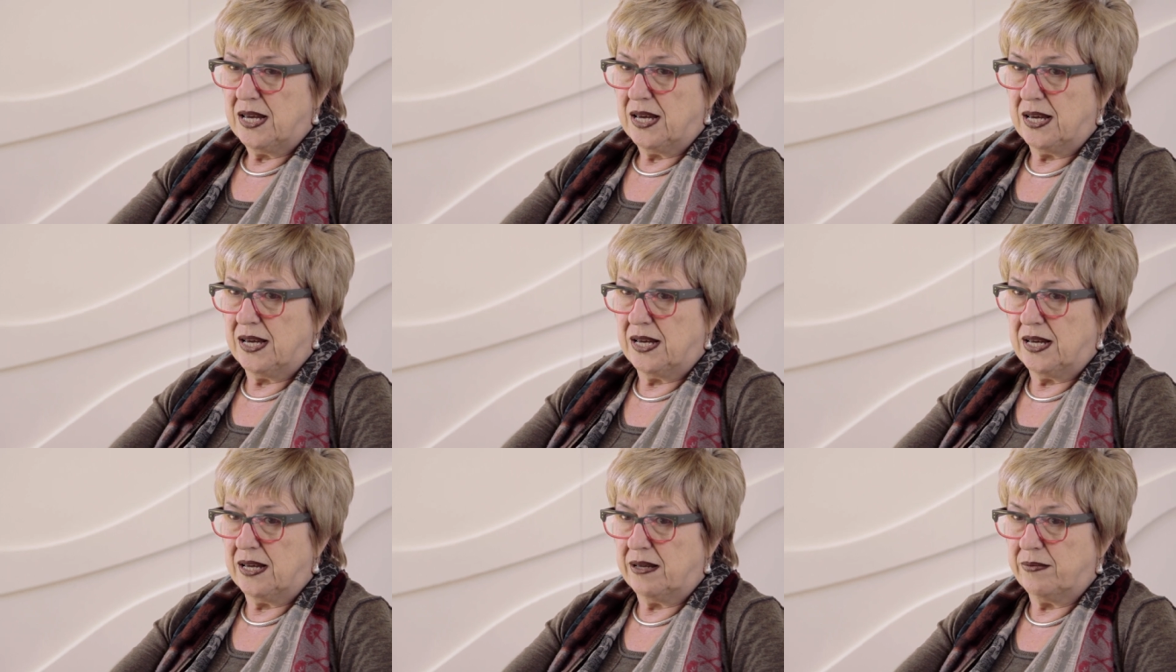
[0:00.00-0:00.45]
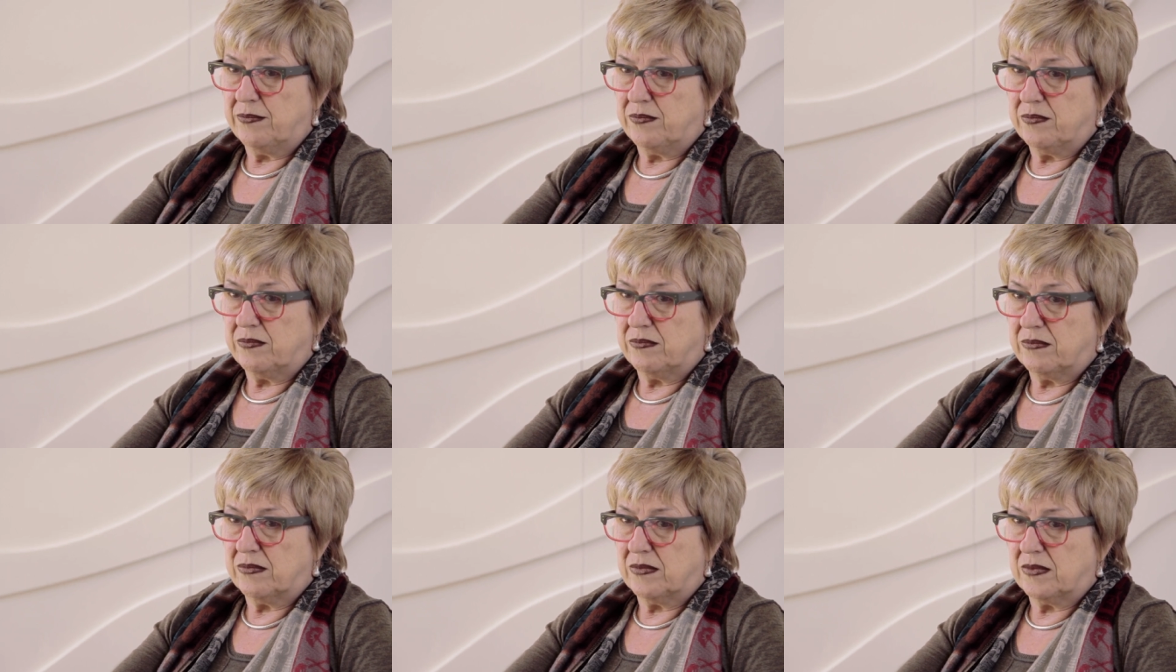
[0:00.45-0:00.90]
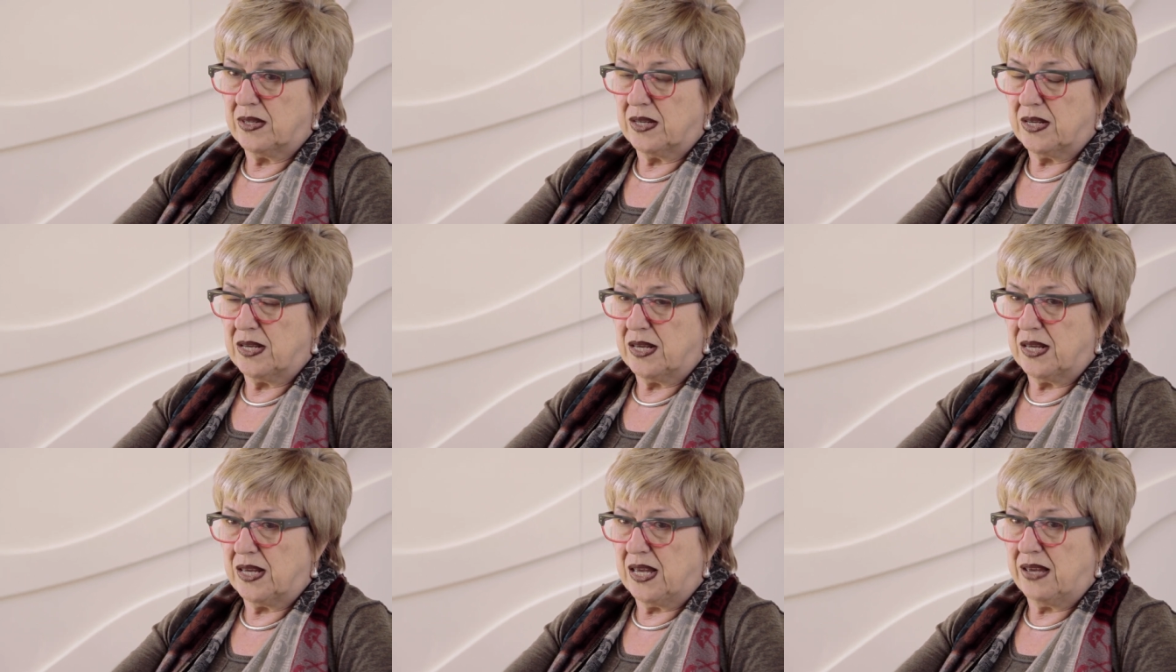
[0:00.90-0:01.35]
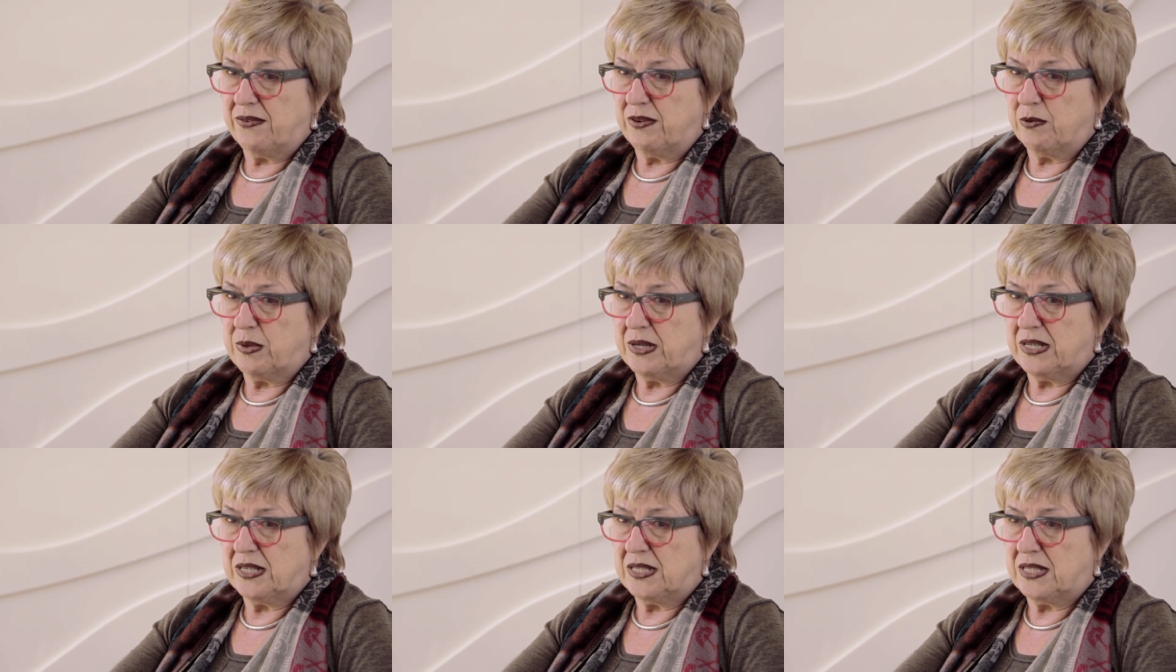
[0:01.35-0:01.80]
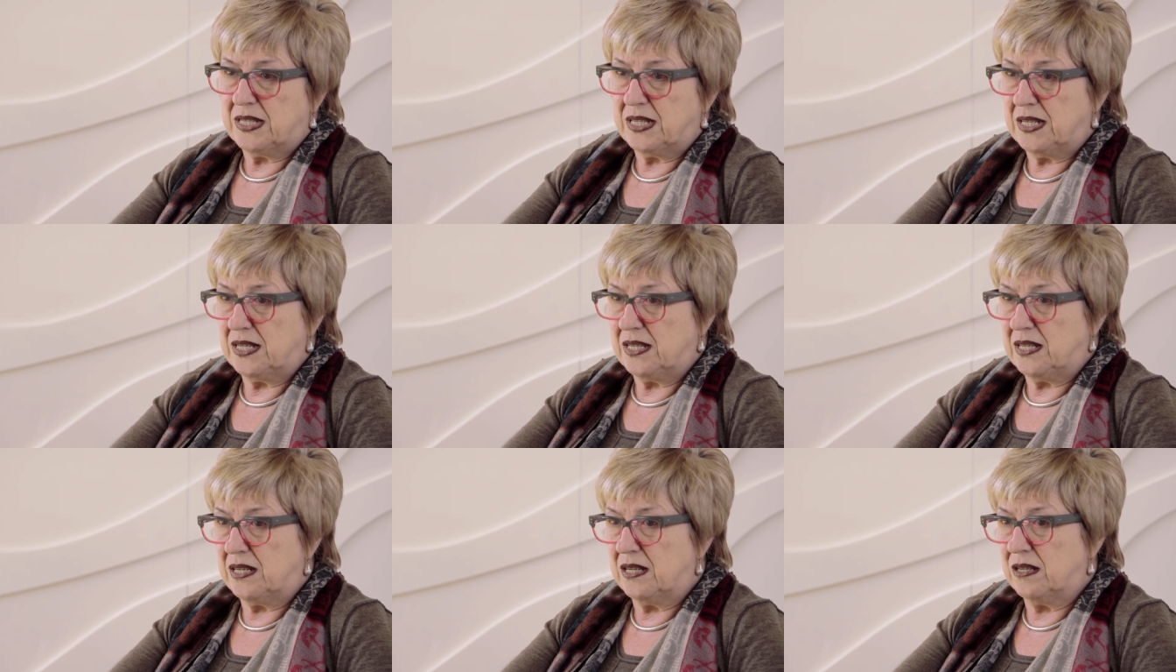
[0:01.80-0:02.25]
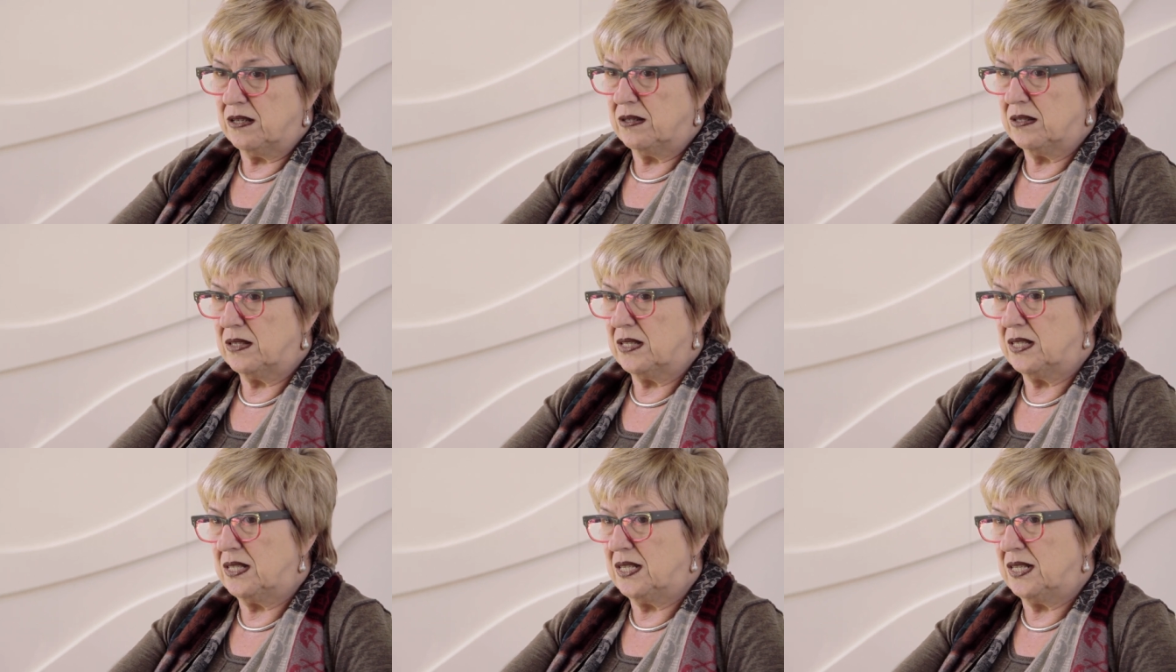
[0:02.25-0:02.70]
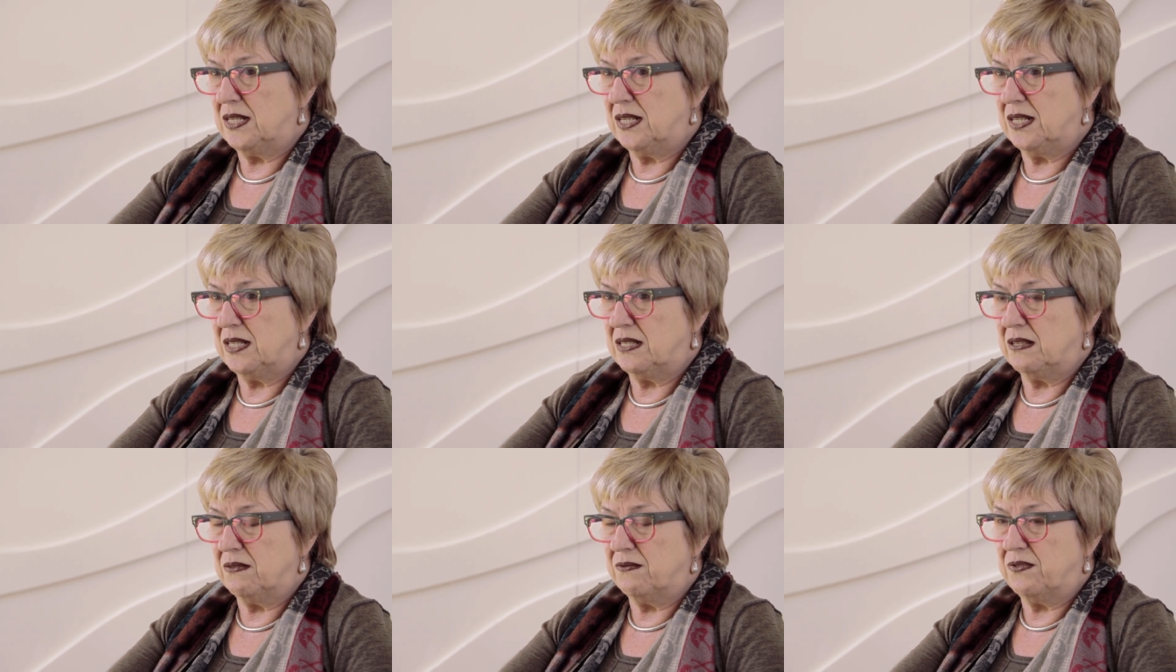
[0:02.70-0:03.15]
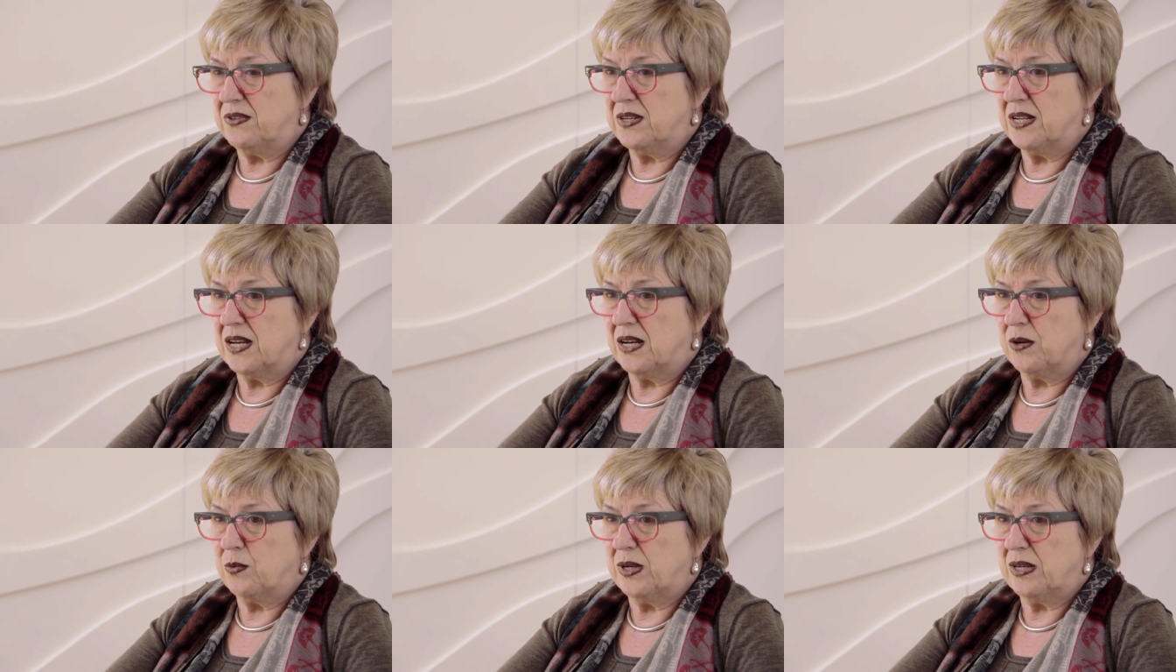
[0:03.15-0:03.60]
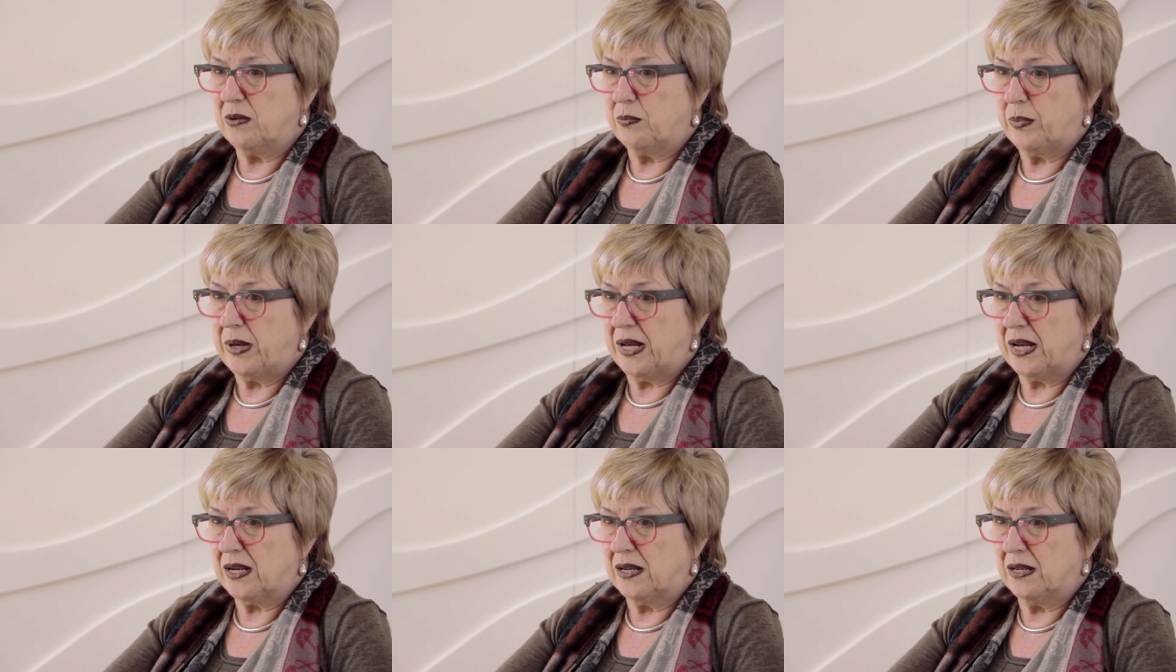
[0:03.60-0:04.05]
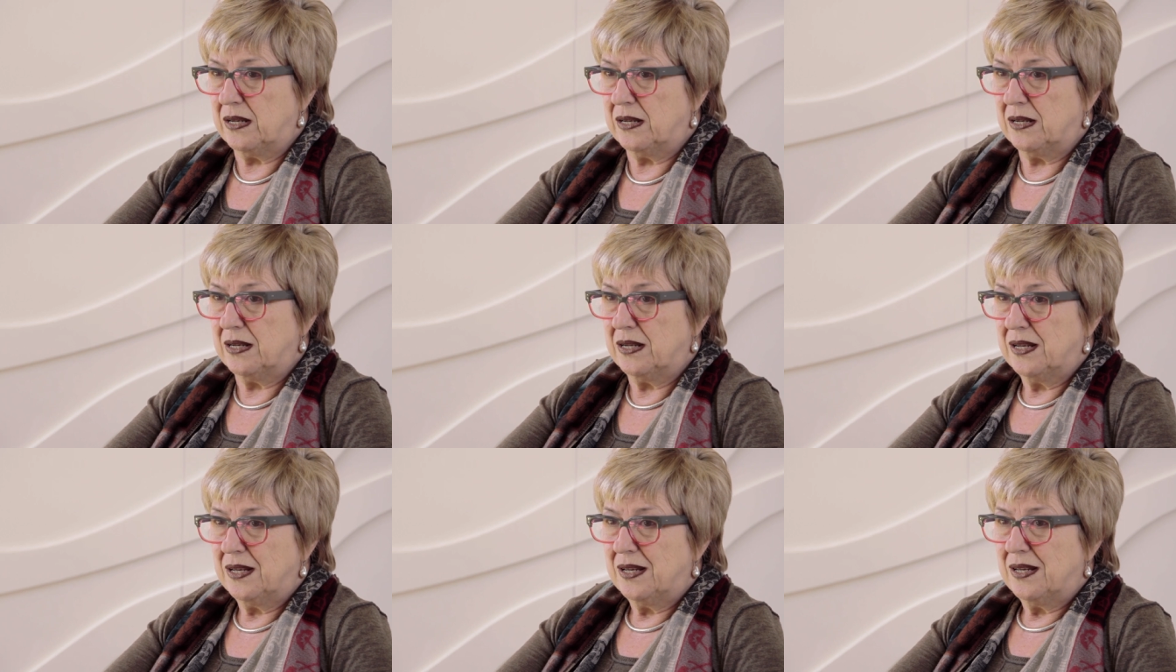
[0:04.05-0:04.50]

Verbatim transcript: Um, having been a CEO at the Sydney Symphony, I went back and